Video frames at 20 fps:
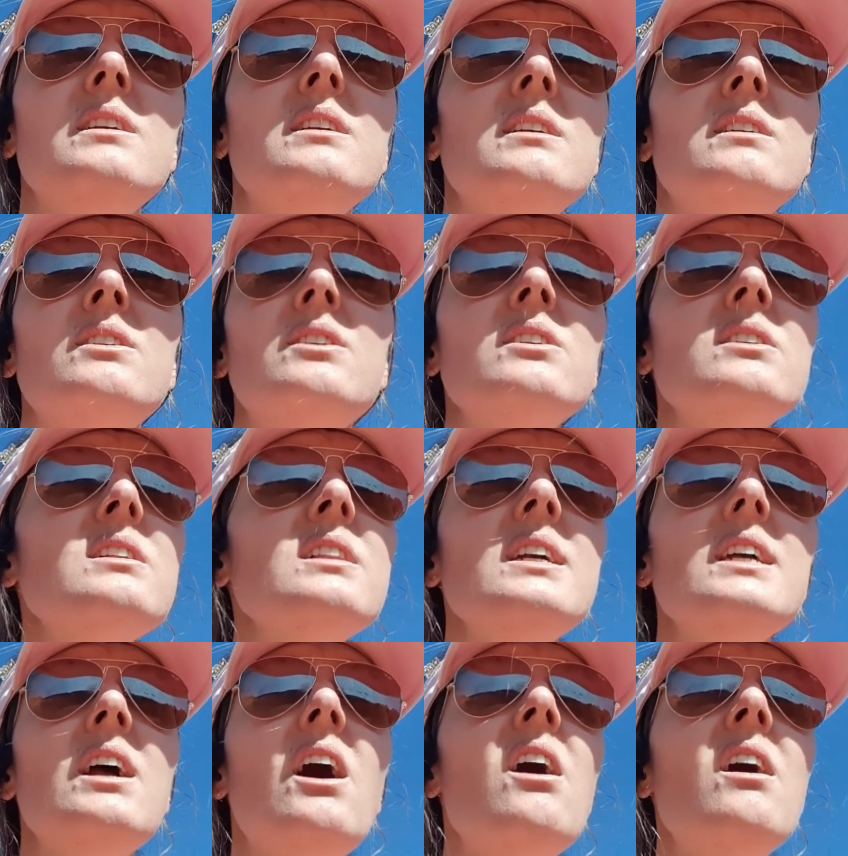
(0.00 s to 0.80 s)

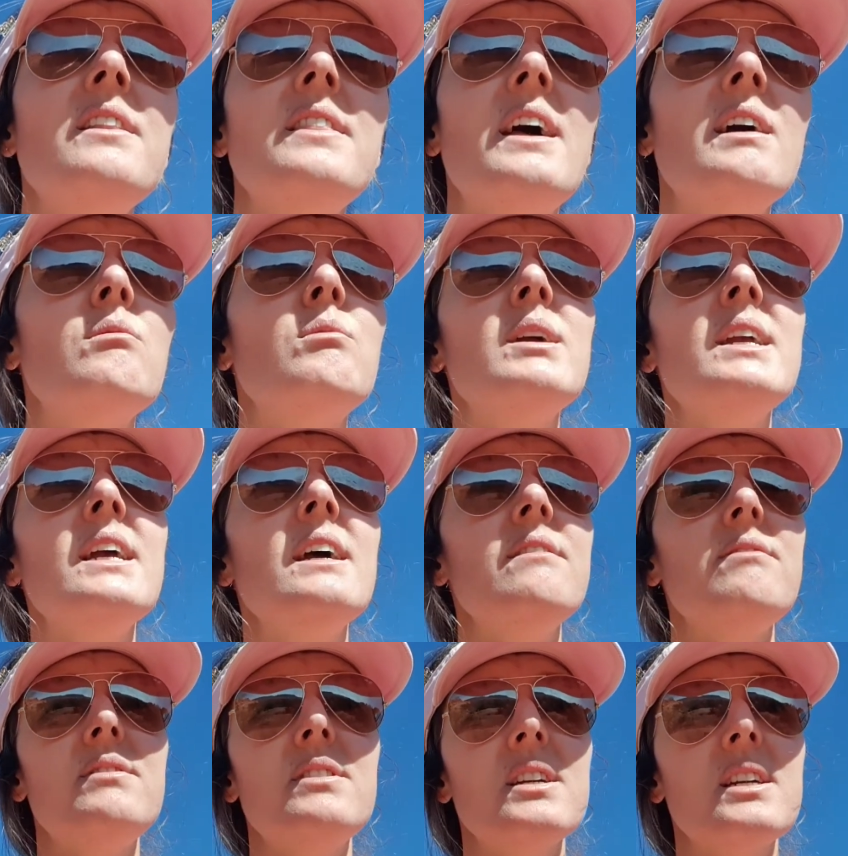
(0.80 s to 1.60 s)
early on that we
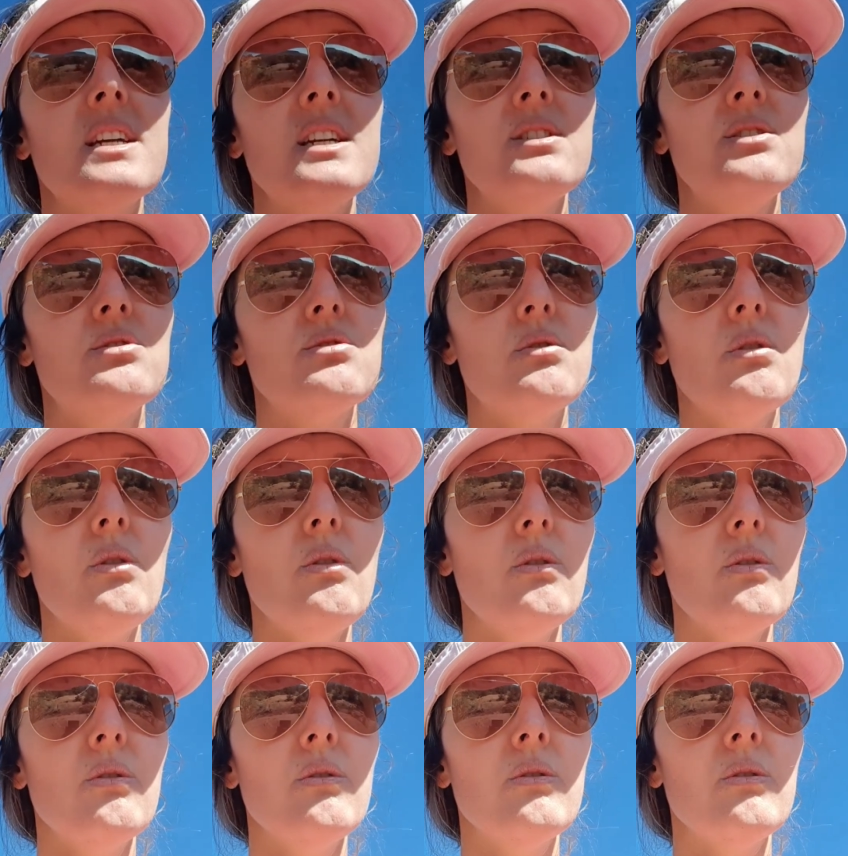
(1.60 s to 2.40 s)
have to
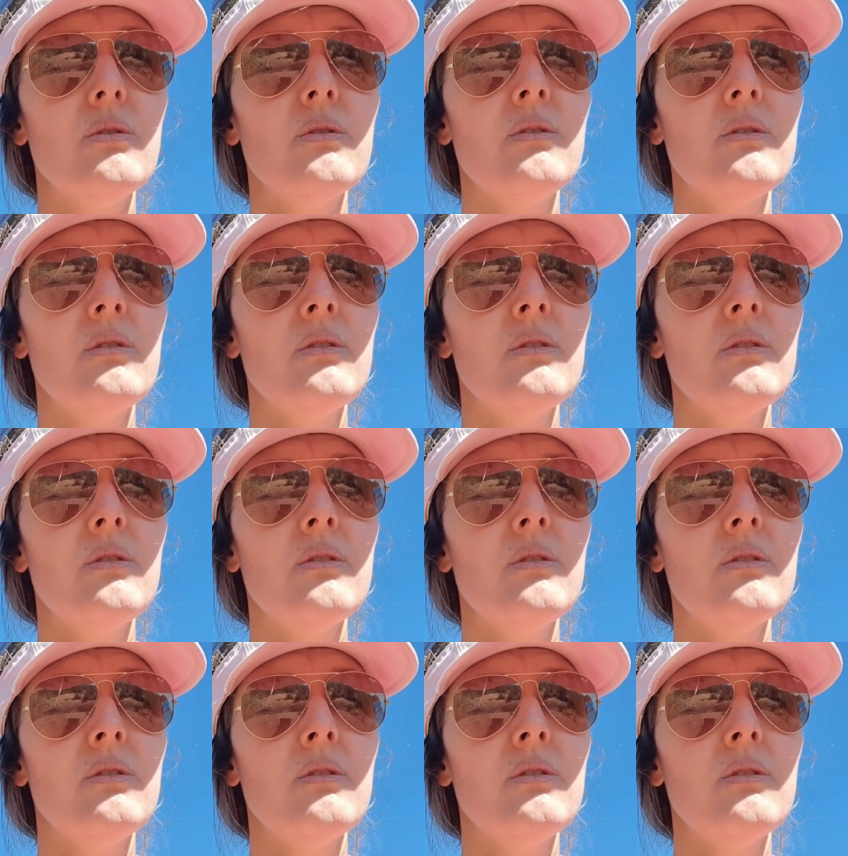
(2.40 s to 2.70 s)
control